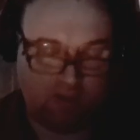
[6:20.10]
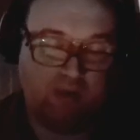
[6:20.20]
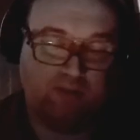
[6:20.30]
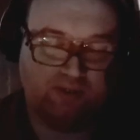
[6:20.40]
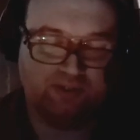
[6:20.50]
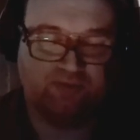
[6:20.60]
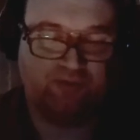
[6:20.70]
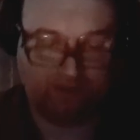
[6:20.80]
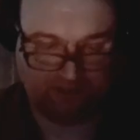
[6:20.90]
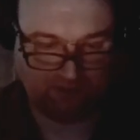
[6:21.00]
Here's the
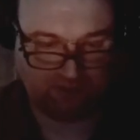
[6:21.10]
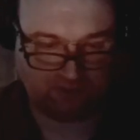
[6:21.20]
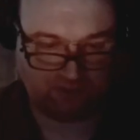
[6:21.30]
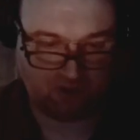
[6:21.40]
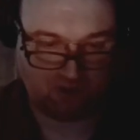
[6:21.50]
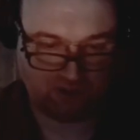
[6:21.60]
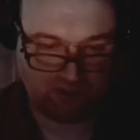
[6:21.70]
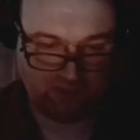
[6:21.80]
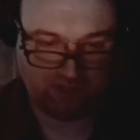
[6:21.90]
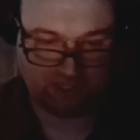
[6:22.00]
thing. Users are
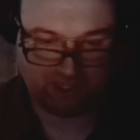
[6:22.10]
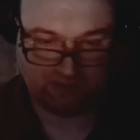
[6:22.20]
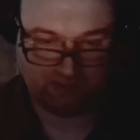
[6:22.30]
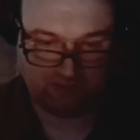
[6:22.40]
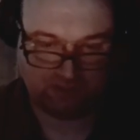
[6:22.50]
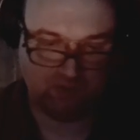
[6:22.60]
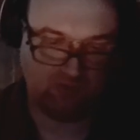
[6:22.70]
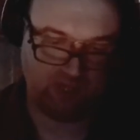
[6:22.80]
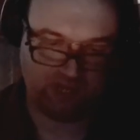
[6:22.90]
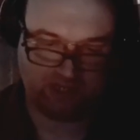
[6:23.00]
switching to
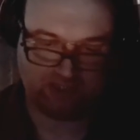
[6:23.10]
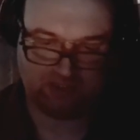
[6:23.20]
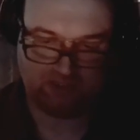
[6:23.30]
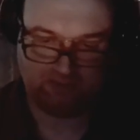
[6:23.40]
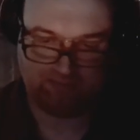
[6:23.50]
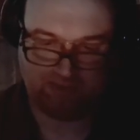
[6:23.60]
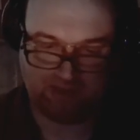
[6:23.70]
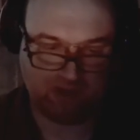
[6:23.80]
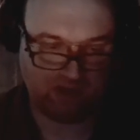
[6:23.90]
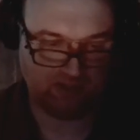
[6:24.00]
Linux
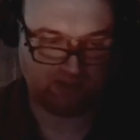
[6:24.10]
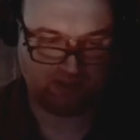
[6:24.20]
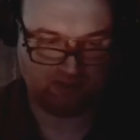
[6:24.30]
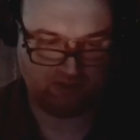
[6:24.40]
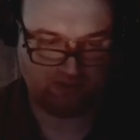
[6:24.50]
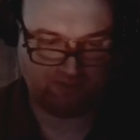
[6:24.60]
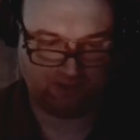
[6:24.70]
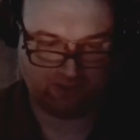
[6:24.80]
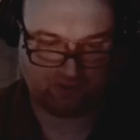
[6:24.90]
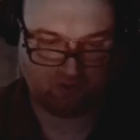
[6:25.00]
because of the
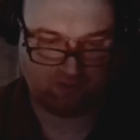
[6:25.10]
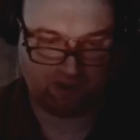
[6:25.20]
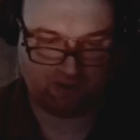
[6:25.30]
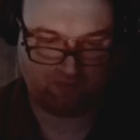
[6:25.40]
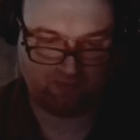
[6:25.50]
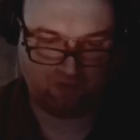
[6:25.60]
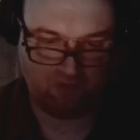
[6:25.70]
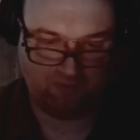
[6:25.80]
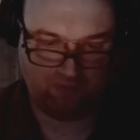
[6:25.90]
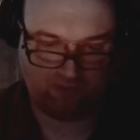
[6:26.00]
control panel
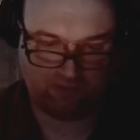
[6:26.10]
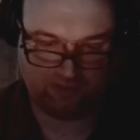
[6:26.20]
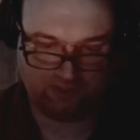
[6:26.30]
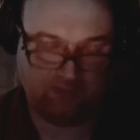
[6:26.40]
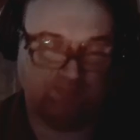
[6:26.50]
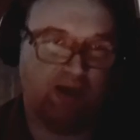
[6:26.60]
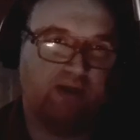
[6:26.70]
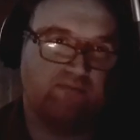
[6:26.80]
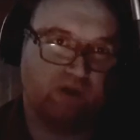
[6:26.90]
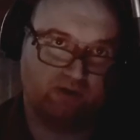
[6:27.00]
removal done by
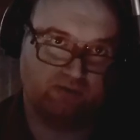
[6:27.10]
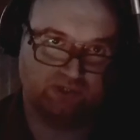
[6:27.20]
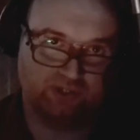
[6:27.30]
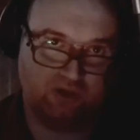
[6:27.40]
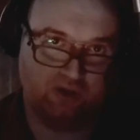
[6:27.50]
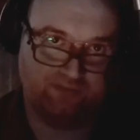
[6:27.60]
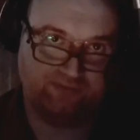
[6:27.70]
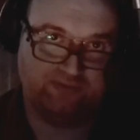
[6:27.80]
Microsoft.